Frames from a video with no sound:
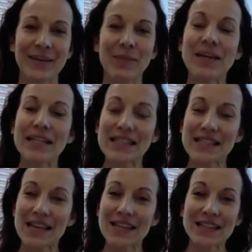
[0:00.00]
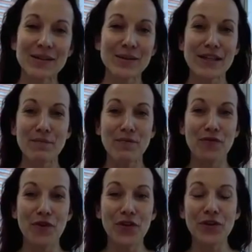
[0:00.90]
When I decided to step
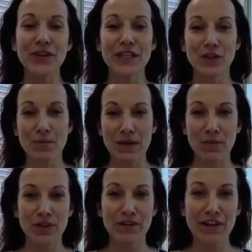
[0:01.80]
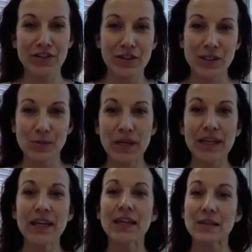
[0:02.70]
further into my motivational
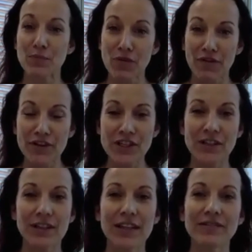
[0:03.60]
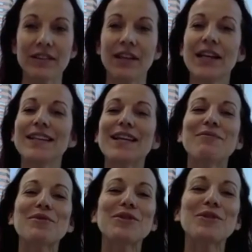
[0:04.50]
speaking at a professional level, there
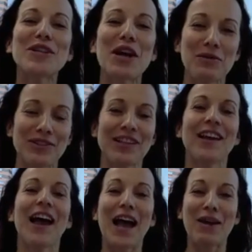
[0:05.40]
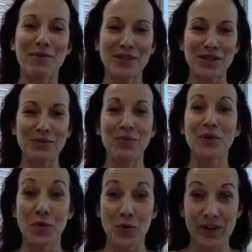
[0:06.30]
was no doubt I wanted to
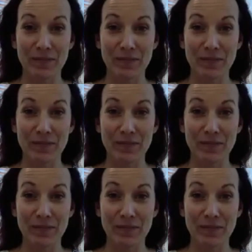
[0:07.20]
work with